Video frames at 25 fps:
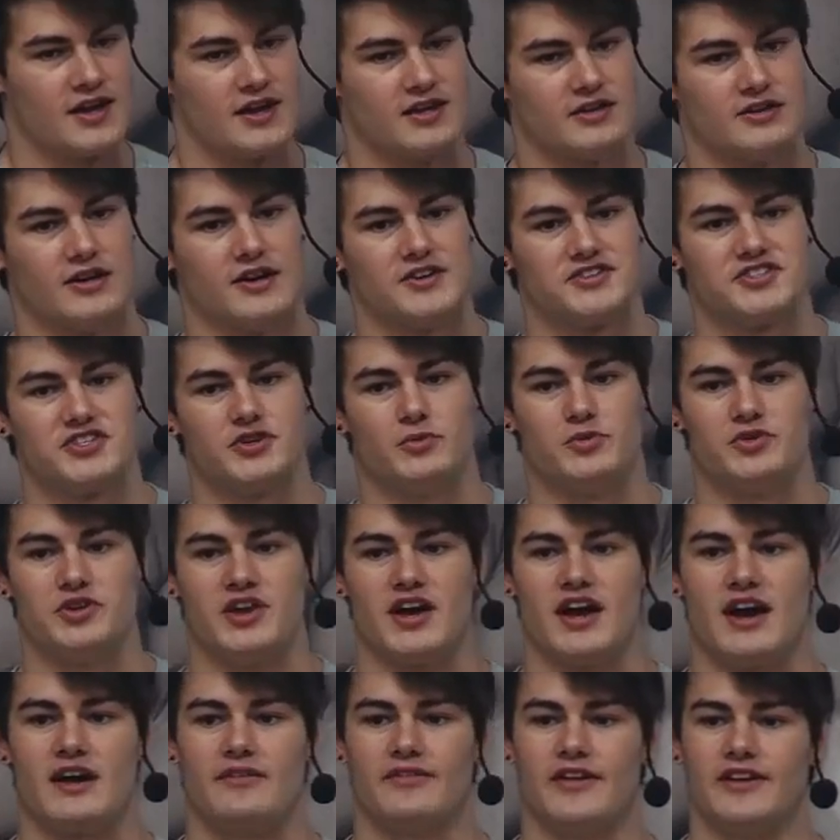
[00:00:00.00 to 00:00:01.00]
And also when
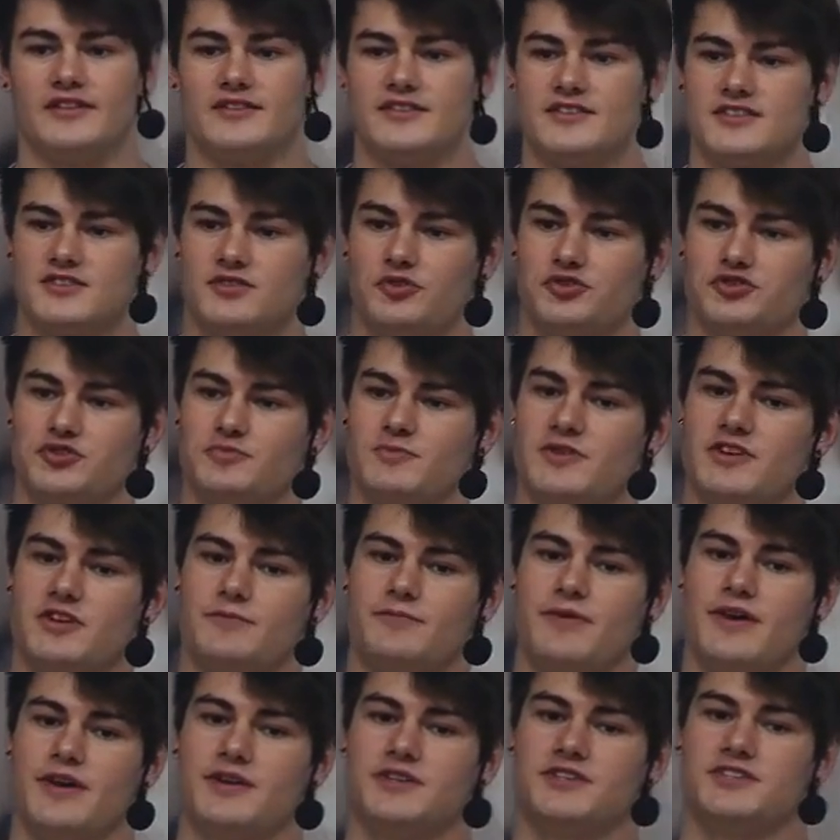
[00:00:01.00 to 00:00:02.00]
you have these social
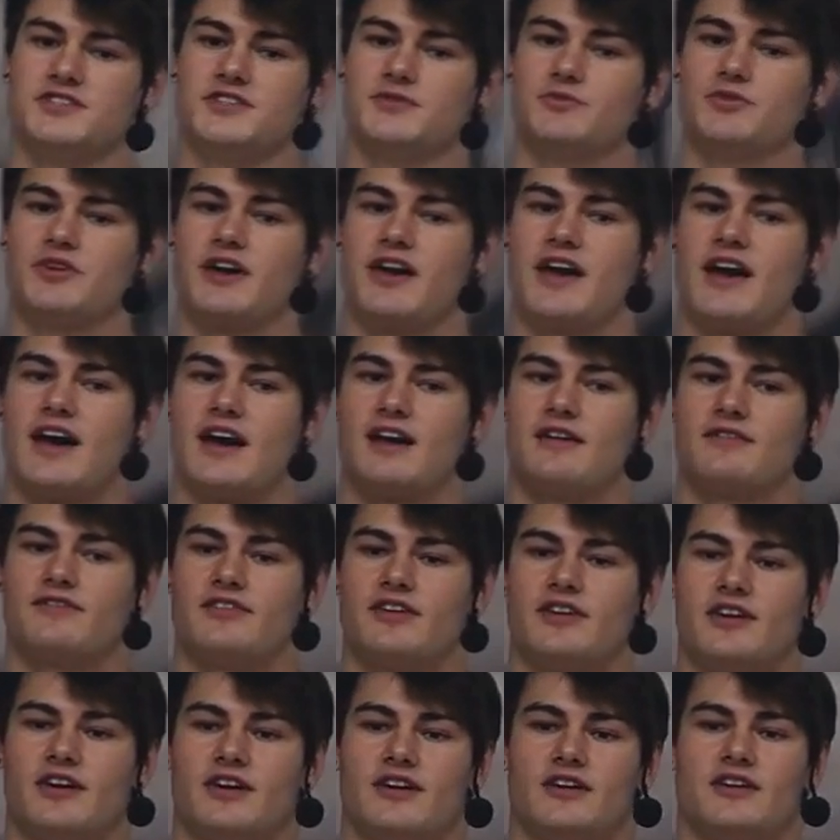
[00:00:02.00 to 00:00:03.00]
media pages, you want
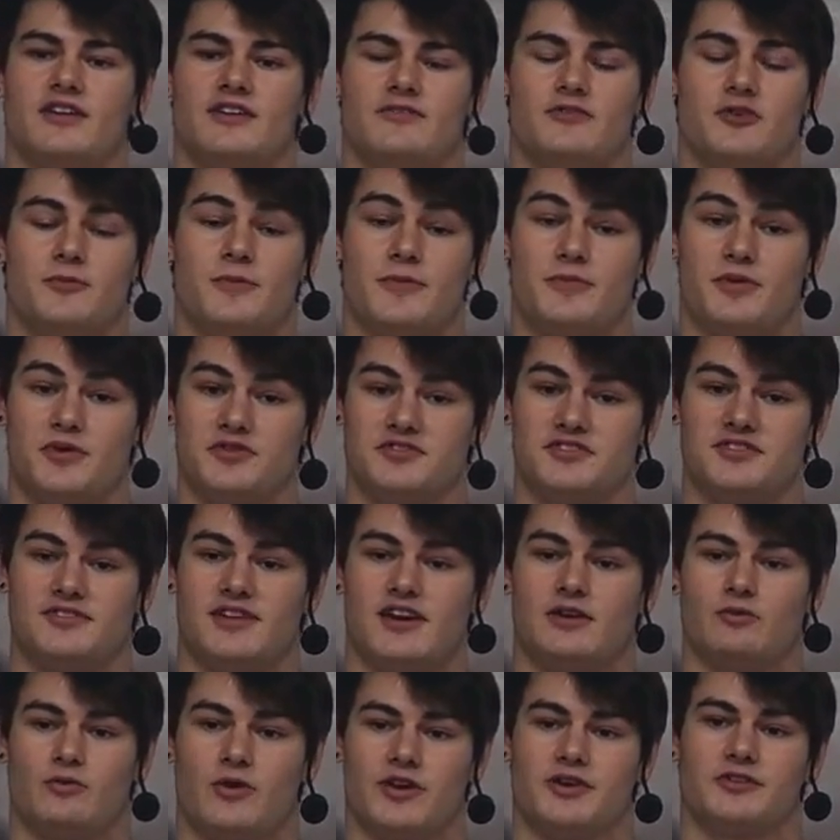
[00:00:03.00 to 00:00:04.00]
to be posting
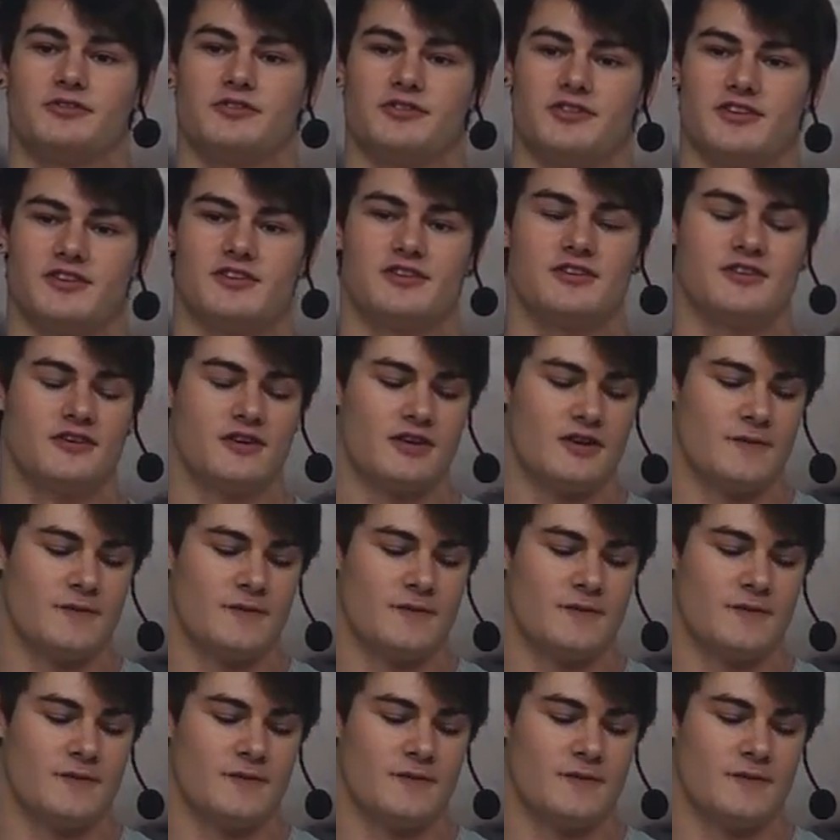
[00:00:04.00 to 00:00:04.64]
regularly.